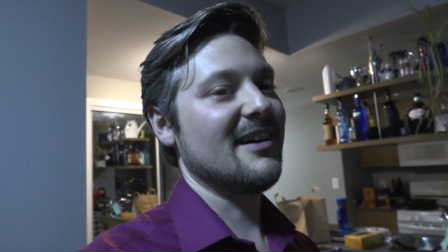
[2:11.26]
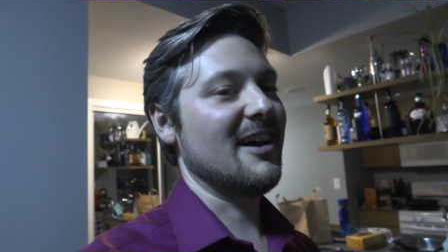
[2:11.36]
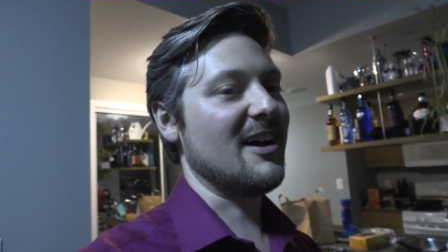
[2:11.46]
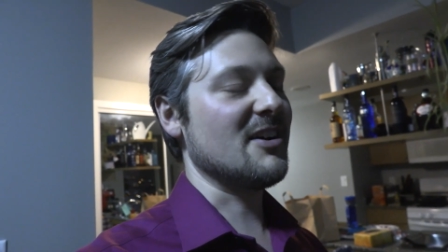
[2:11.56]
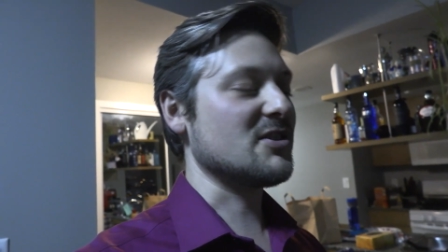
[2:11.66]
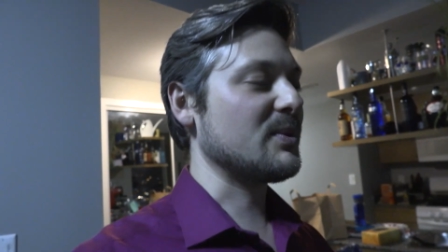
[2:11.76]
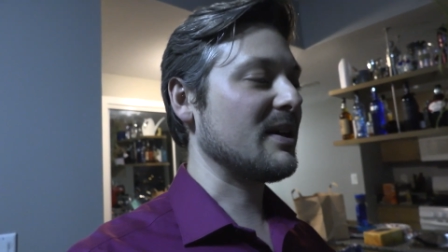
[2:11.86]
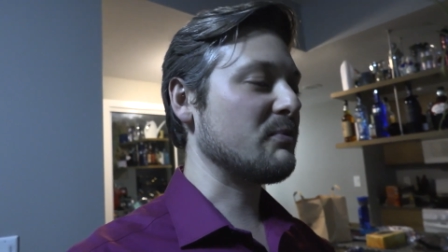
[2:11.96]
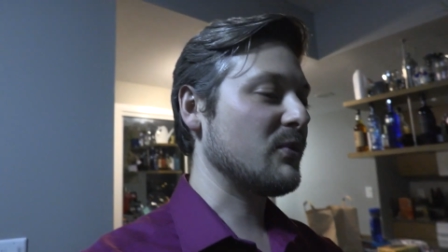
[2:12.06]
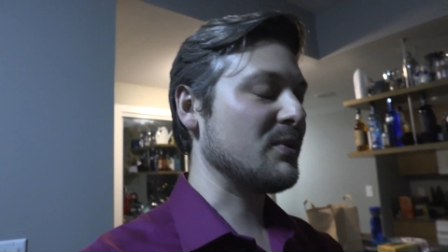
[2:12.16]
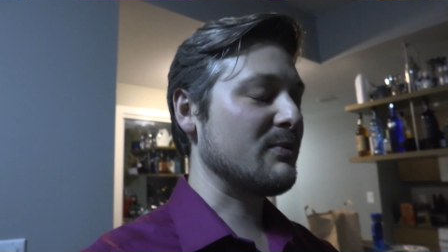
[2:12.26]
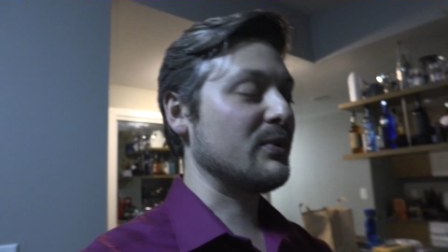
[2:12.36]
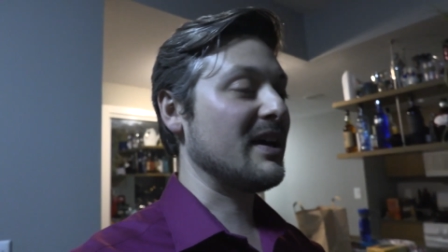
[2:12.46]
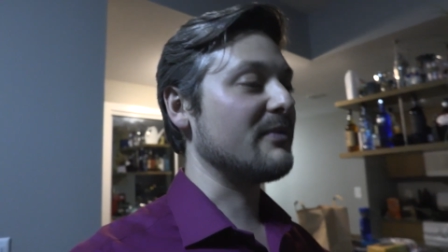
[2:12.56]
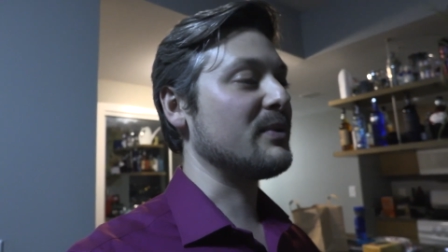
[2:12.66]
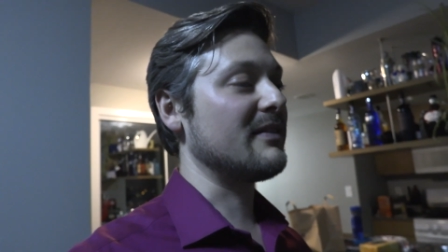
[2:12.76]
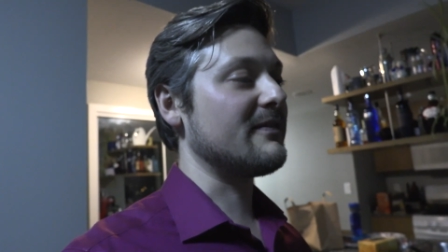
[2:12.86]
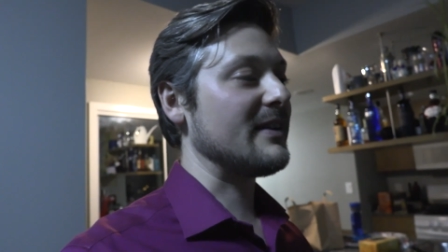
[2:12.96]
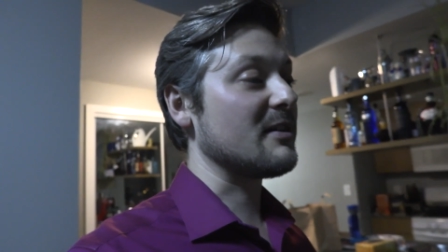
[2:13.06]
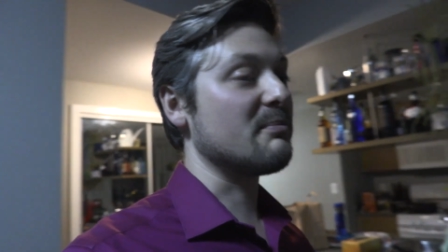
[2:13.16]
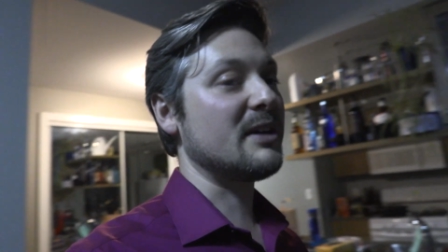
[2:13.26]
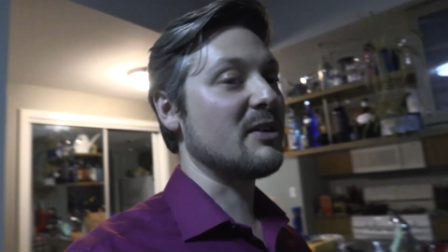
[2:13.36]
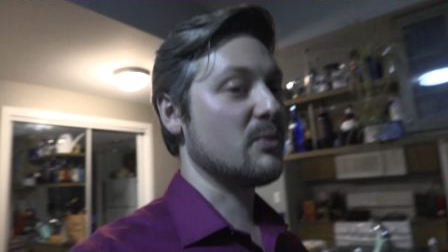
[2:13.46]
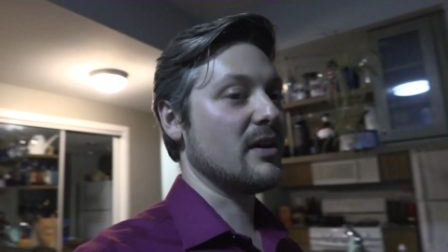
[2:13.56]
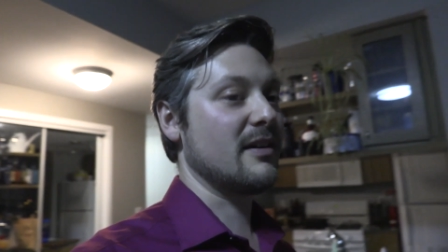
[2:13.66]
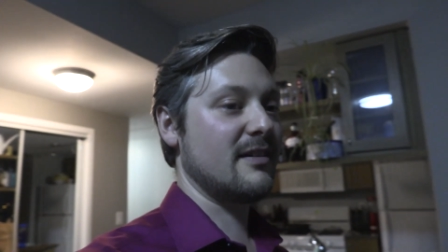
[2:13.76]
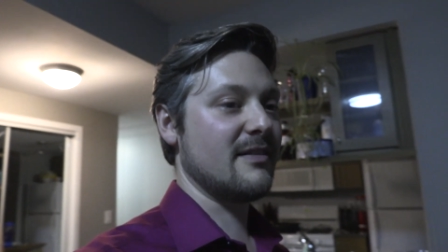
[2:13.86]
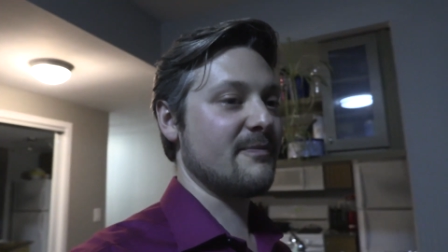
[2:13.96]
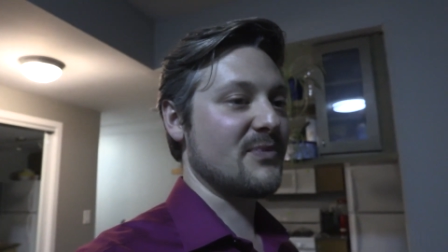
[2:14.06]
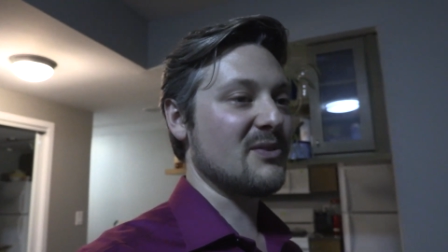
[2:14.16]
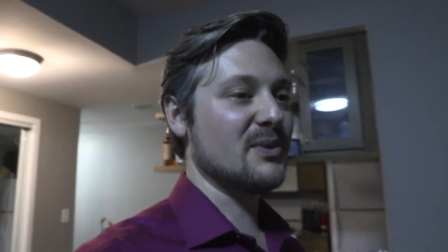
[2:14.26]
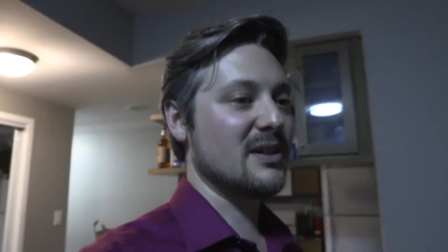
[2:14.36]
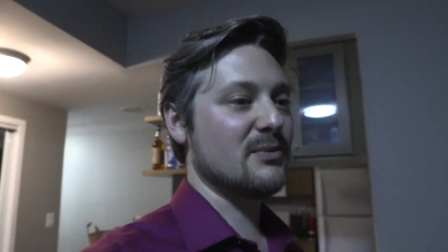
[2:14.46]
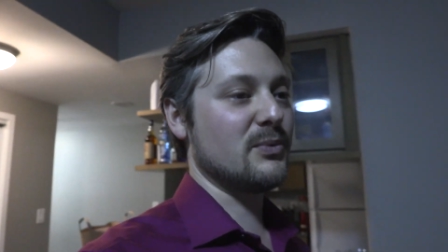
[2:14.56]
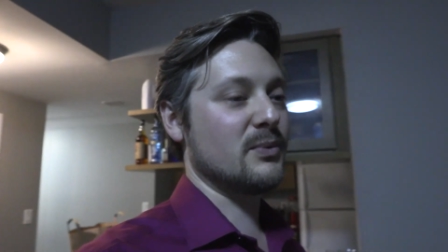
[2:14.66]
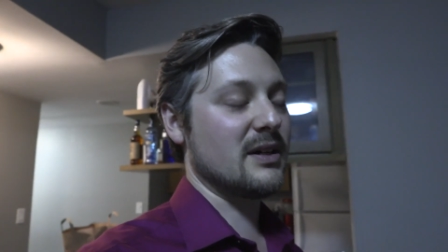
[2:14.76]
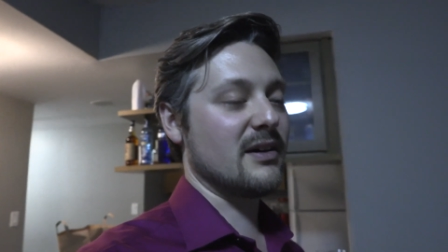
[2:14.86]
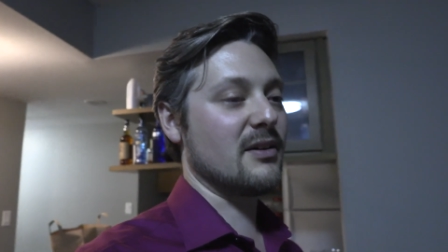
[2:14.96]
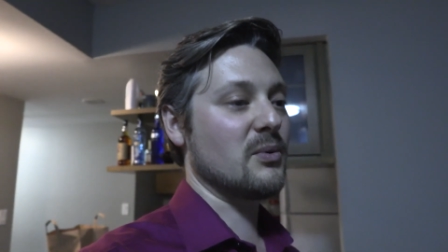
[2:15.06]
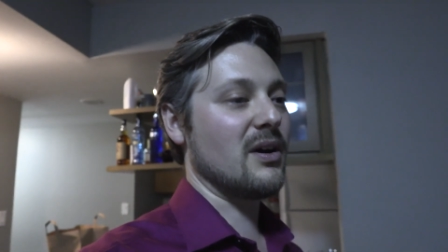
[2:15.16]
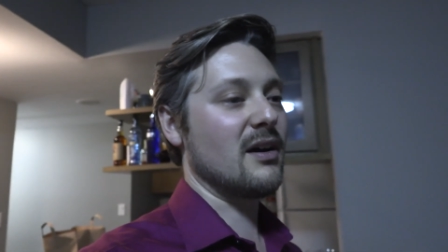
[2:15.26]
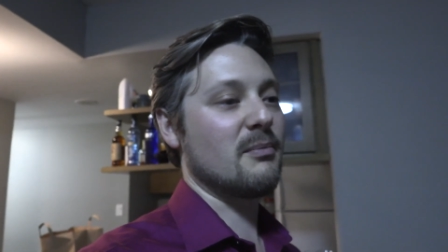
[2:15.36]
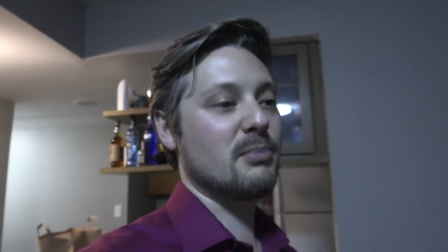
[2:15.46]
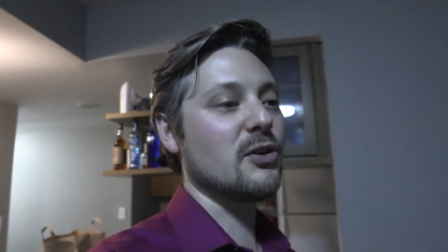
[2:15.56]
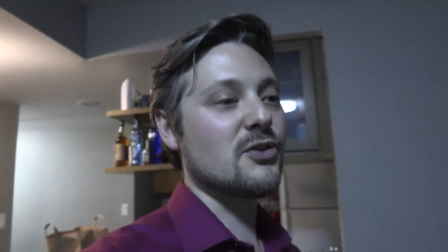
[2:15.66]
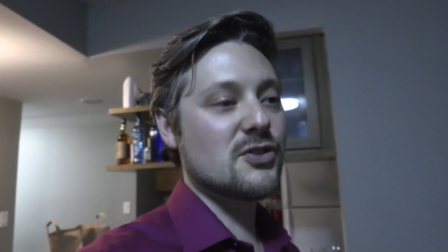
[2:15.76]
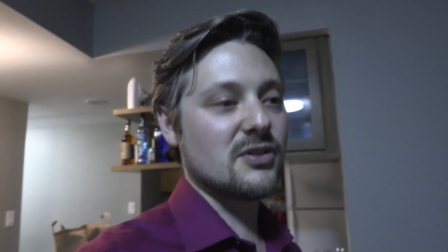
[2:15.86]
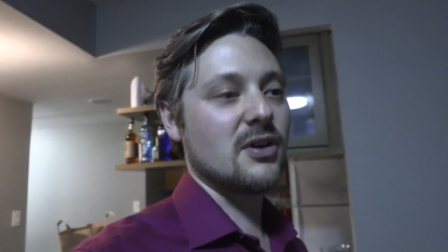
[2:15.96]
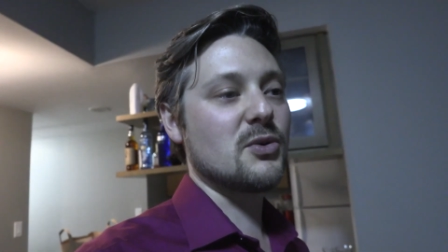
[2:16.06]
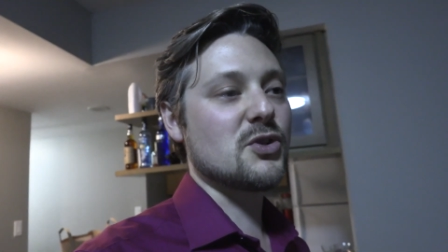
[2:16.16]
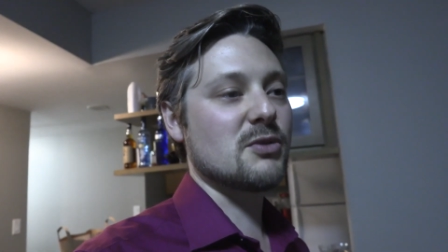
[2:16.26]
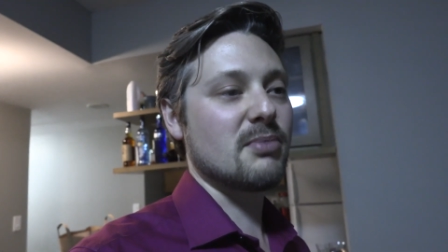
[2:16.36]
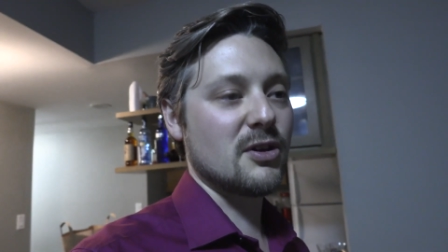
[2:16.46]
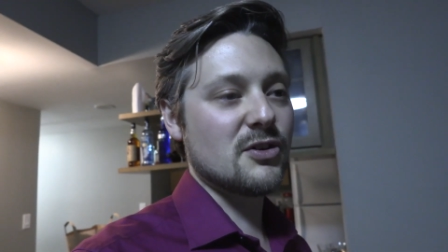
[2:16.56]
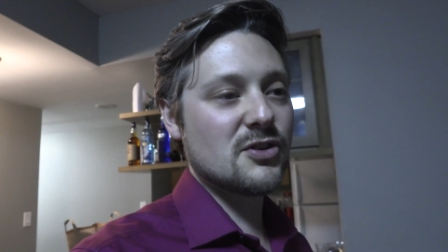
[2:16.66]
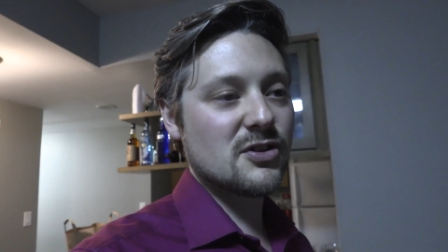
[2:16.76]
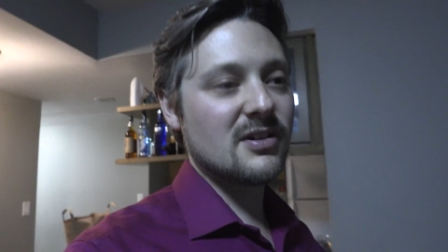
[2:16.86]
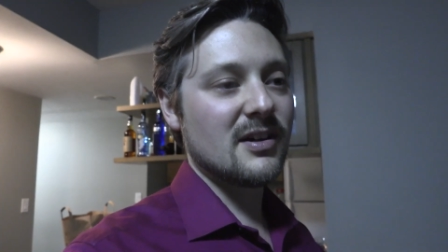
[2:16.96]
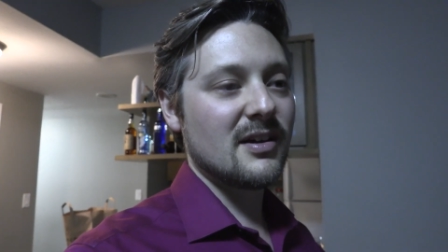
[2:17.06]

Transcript: Uh, so we, we, we, got, we found a big one. We, we caught a uh, perch, an ocean perch.